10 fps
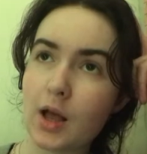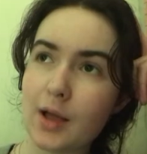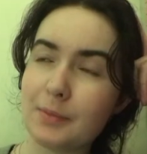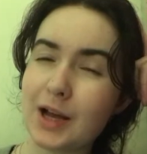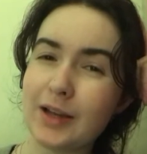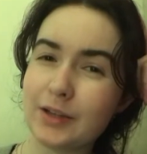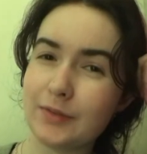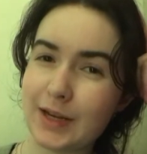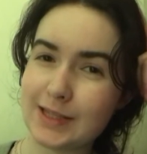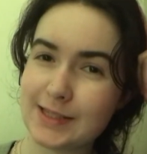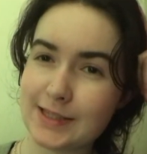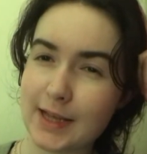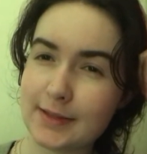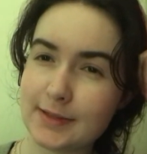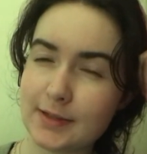Kind of at a
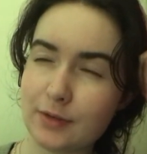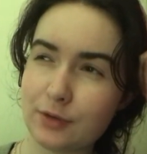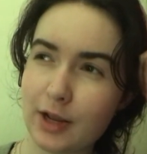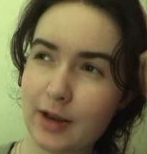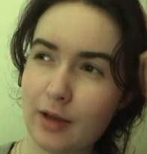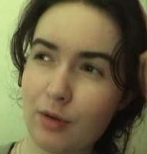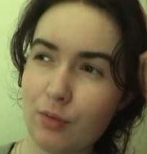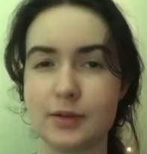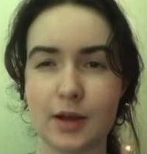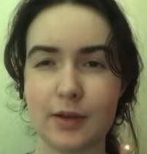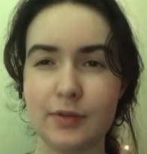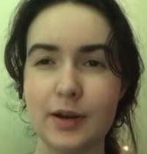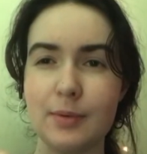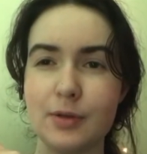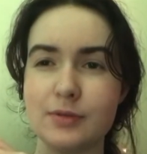standstill right now. I read
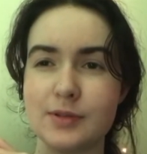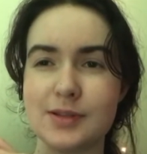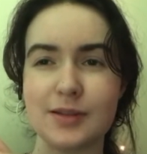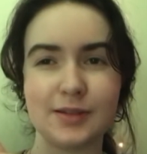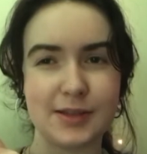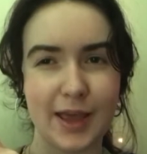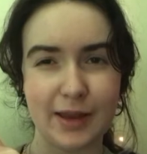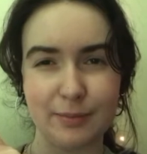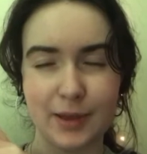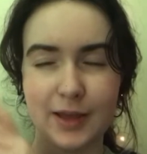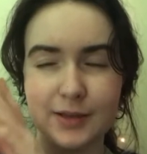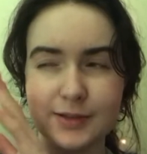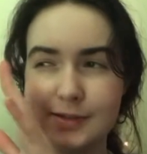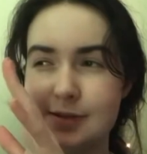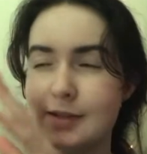about to 10
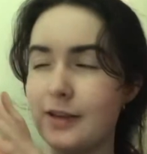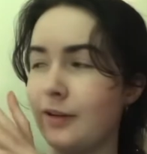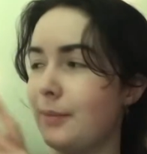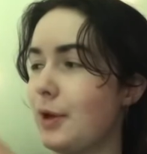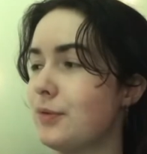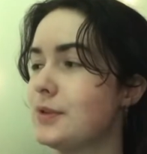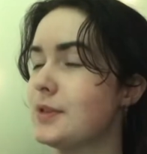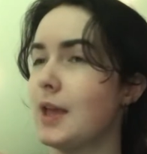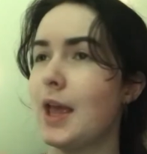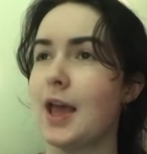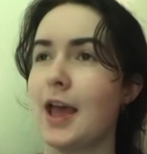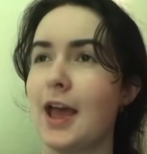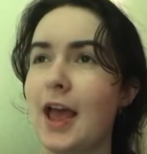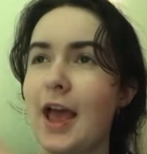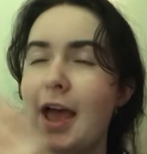pages in and abouts,
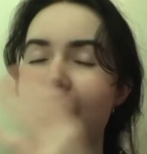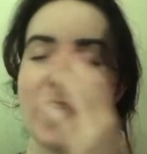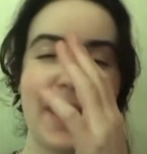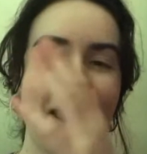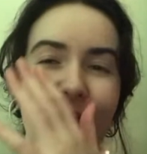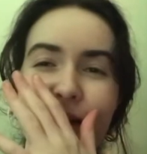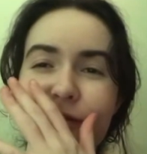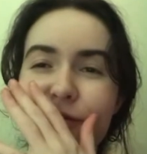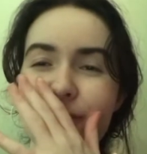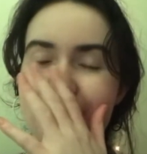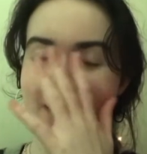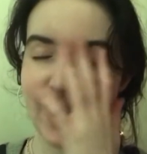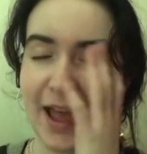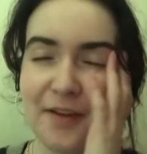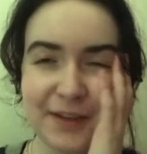and I have
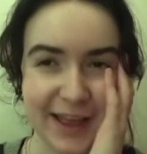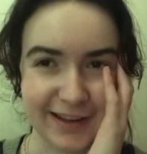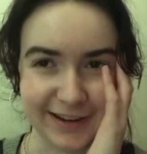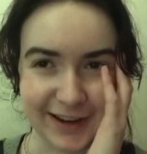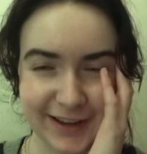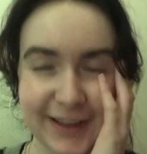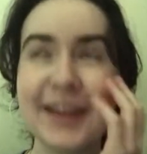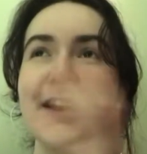a headache.